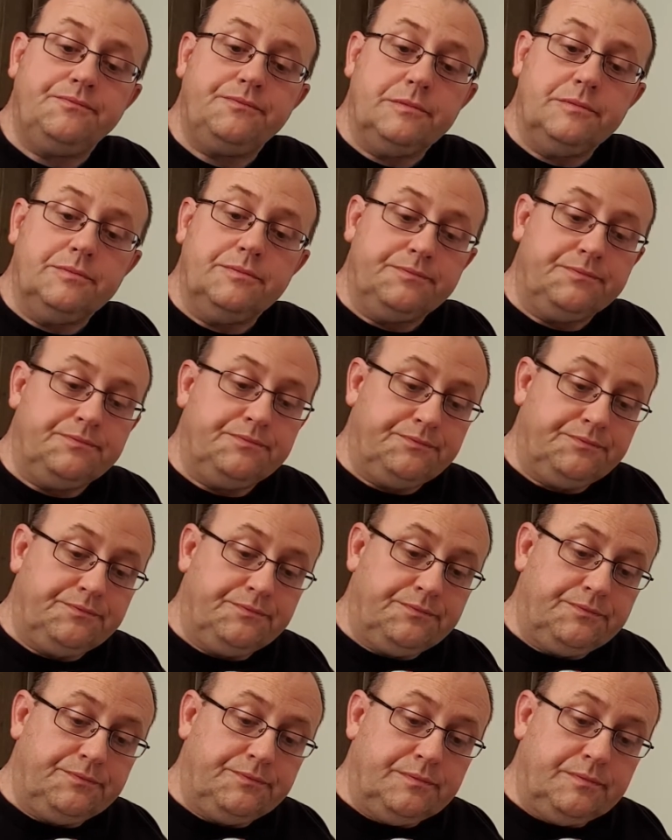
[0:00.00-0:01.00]

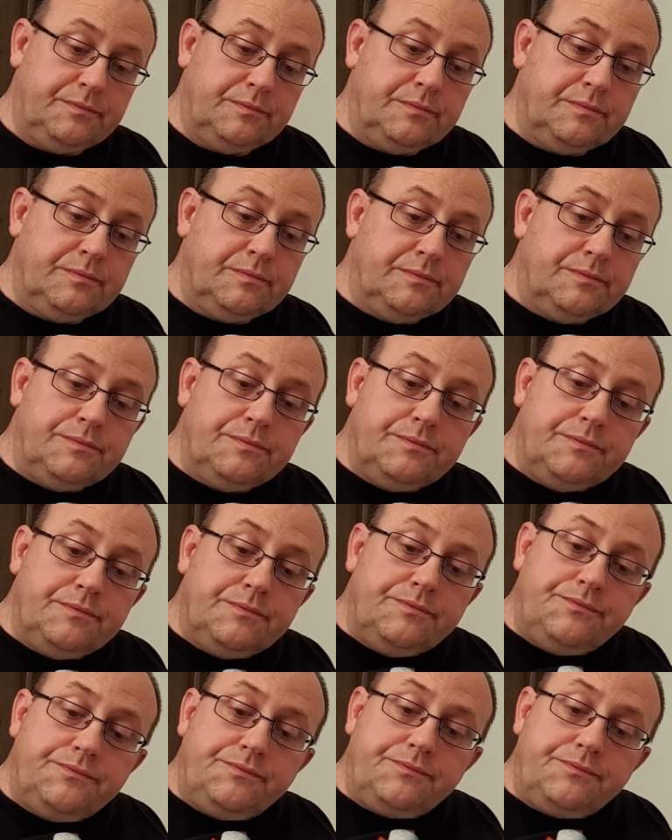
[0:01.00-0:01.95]
[no speech]